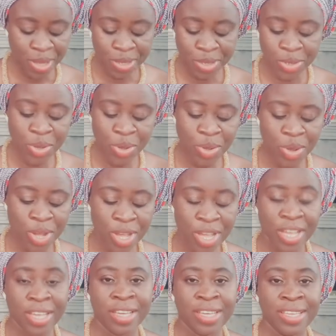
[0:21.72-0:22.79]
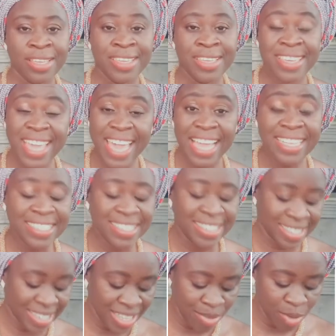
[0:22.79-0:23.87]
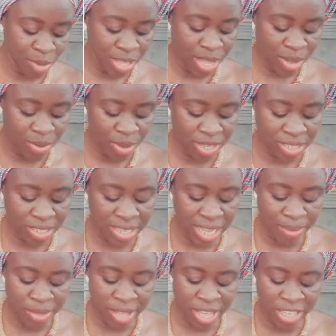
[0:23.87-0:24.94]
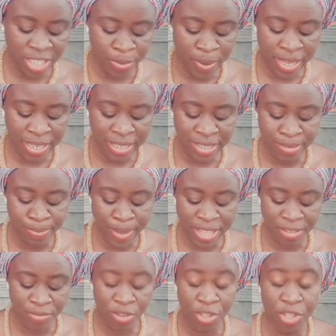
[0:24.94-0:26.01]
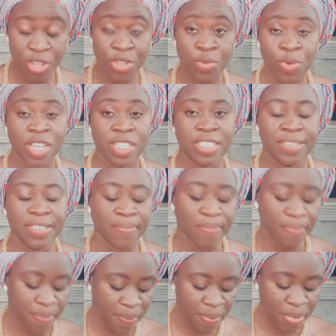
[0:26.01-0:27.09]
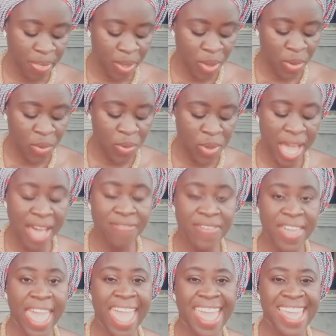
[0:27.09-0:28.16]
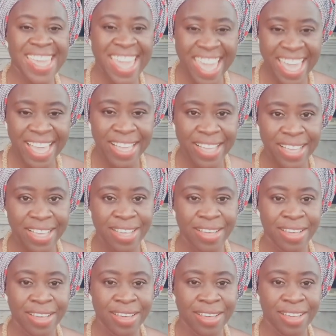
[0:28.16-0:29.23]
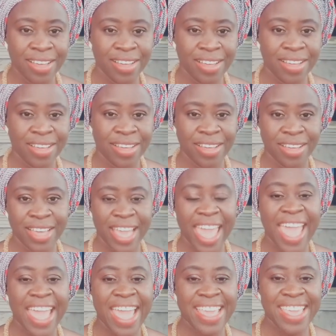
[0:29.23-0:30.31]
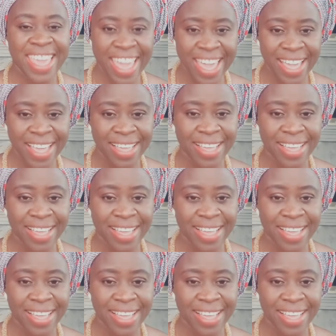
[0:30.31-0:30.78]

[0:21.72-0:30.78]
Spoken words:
So yes in Igbo language can be expressed by the following words. We have a yeah.